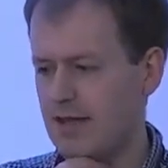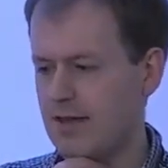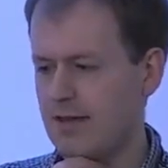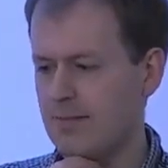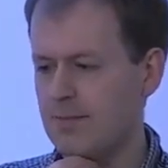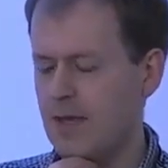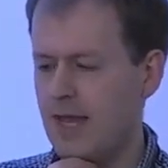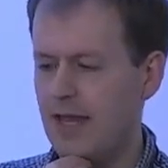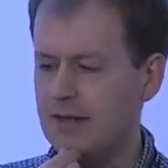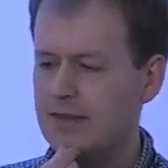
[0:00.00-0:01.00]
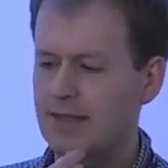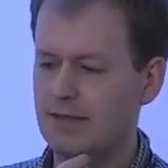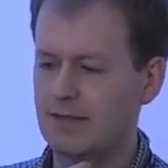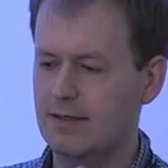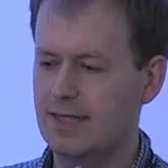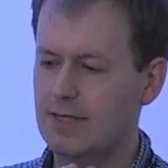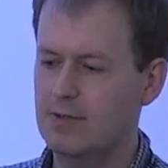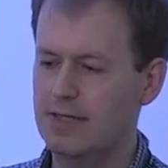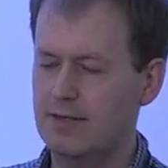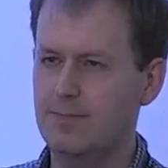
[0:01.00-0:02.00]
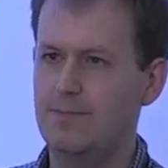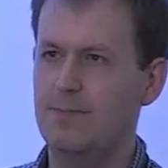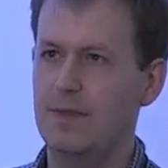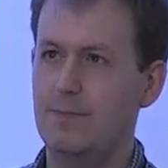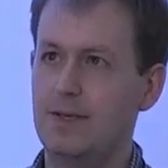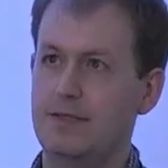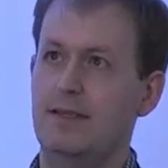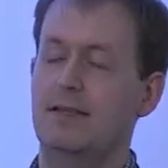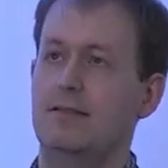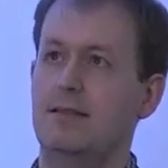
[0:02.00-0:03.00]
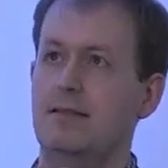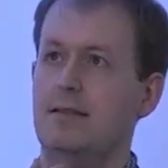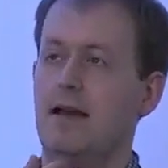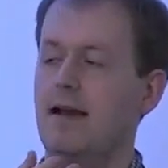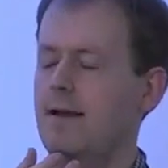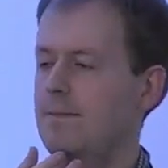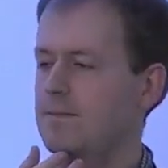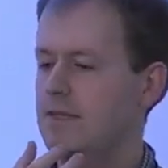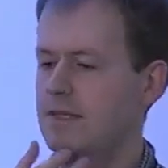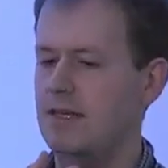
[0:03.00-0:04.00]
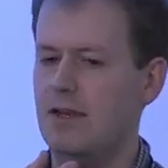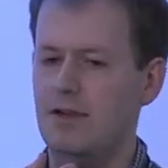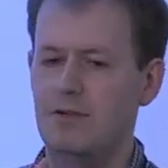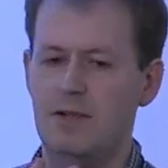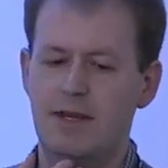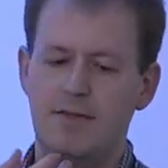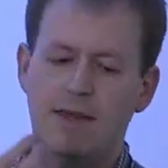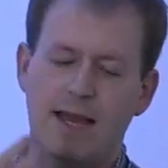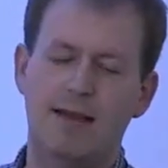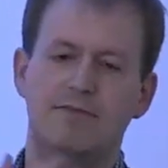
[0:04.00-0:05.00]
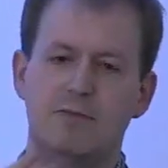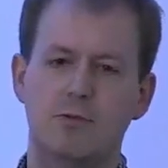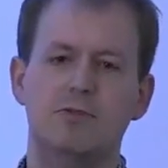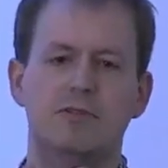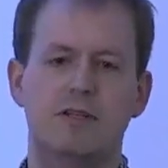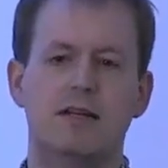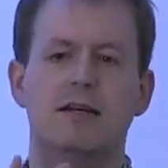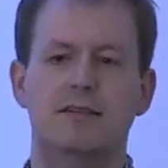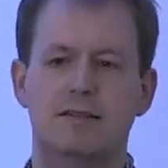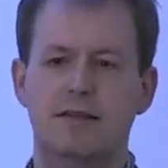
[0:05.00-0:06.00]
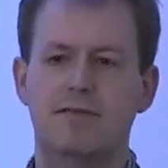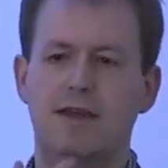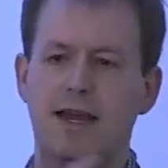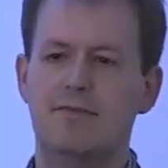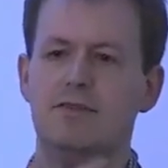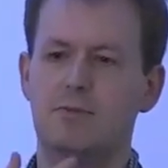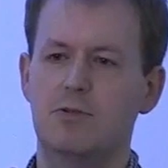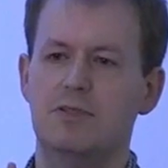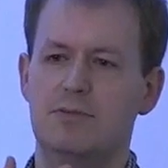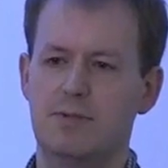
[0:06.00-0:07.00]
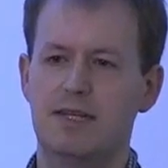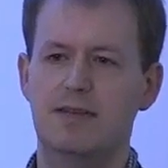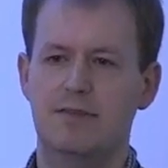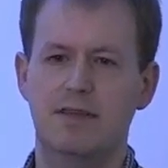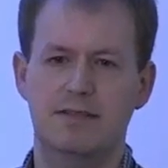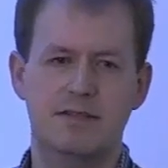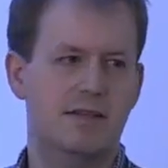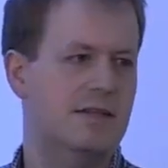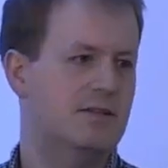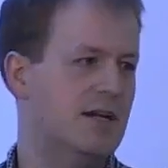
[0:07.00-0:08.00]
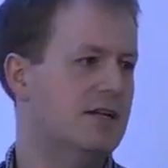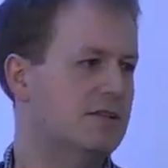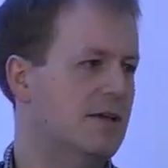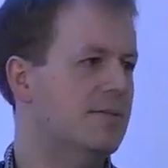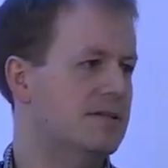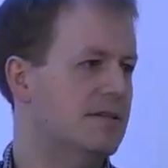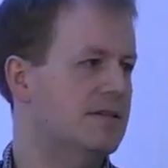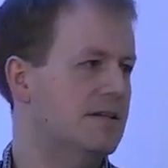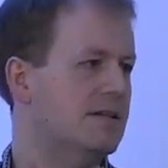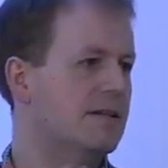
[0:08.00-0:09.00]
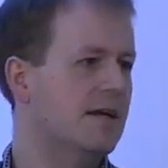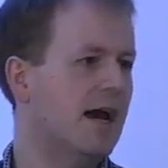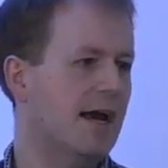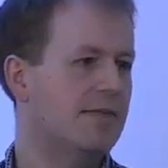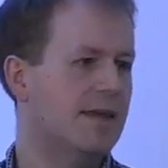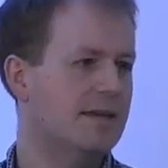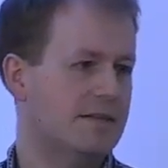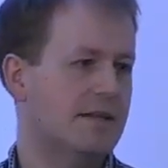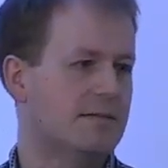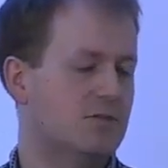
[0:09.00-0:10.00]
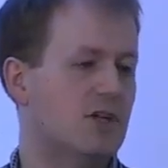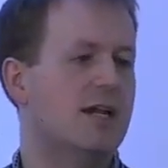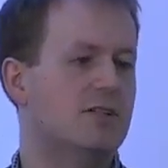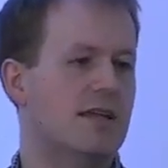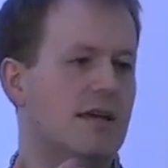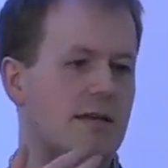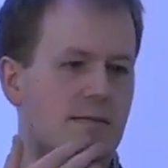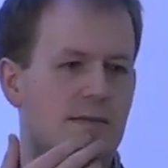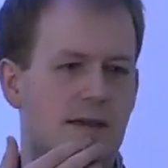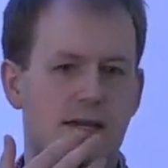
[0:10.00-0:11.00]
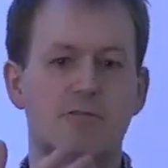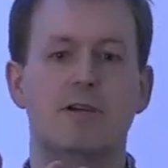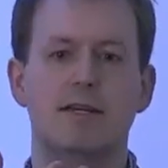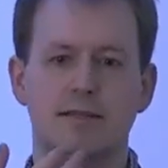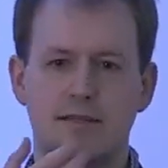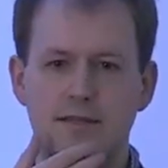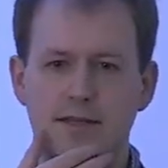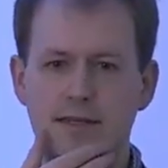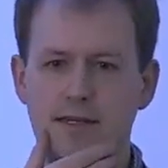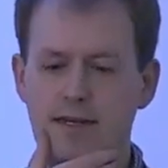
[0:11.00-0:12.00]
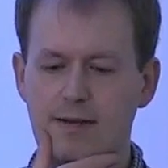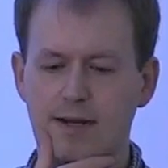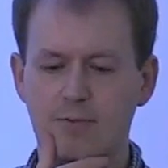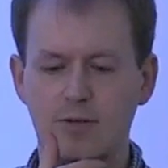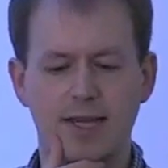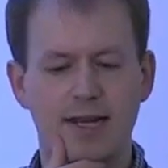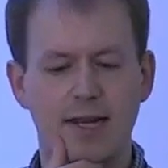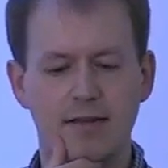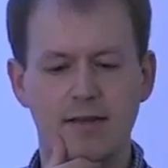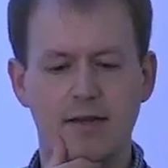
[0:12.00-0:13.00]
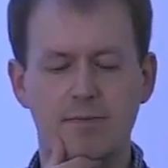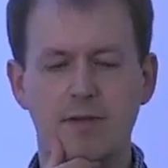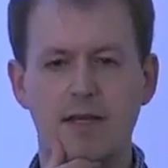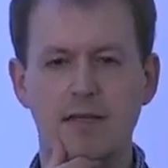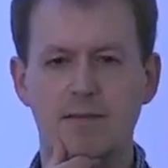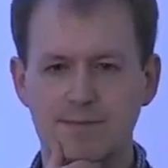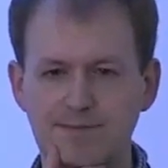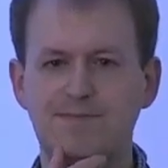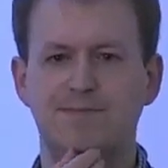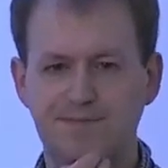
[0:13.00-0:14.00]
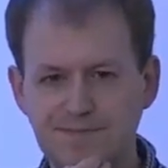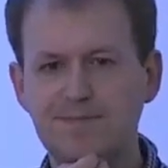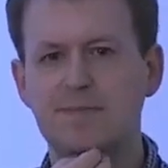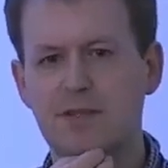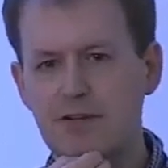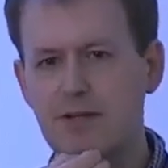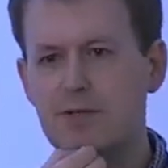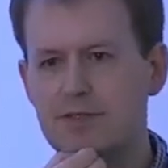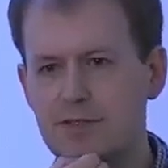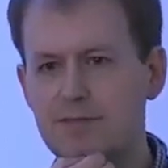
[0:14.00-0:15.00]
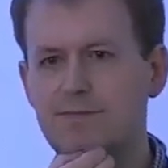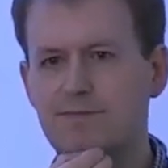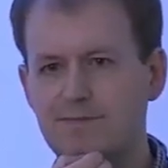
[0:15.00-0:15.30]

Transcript: Um, and I think equally the, the business and um, the CEO, they have to want to learn this stuff. They have to want to believe that this is going to change their business and, and that it's going to change their, their careers and, and, and what they get out of the company. Great question.